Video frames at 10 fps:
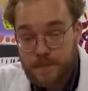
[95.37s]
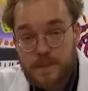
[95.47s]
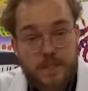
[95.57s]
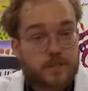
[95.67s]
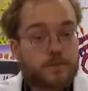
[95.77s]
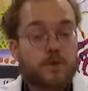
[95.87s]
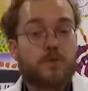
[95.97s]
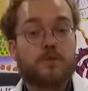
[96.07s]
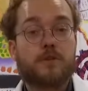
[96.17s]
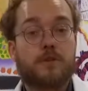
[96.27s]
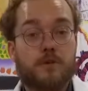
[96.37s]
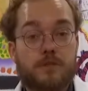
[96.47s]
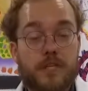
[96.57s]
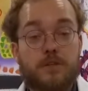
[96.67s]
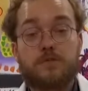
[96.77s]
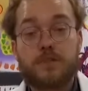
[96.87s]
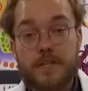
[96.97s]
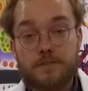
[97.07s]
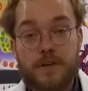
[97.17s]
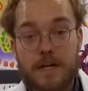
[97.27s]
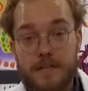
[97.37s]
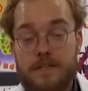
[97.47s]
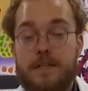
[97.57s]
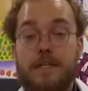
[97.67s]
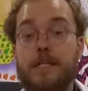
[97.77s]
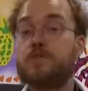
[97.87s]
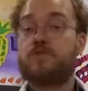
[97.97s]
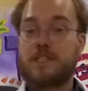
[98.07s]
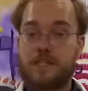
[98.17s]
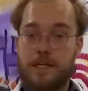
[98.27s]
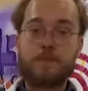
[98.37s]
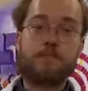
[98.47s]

Just focus on those that you really find interesting.